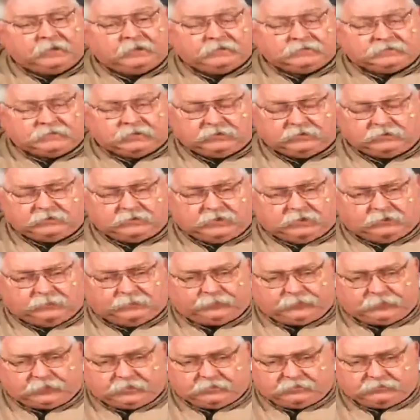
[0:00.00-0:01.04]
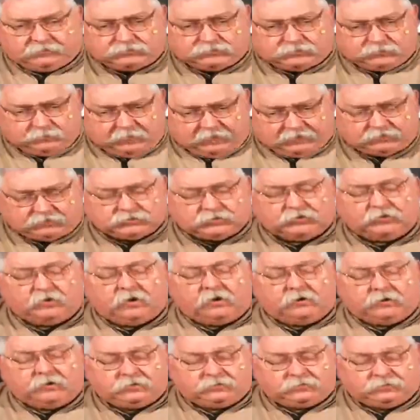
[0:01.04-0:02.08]
So, make sure
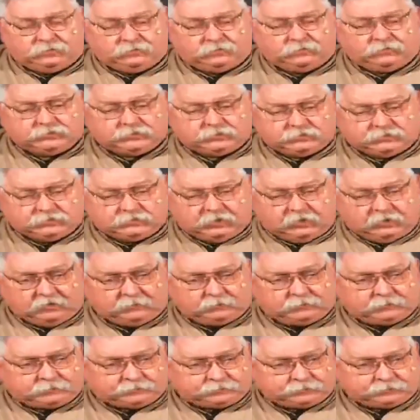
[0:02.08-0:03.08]
all your tools are sharp.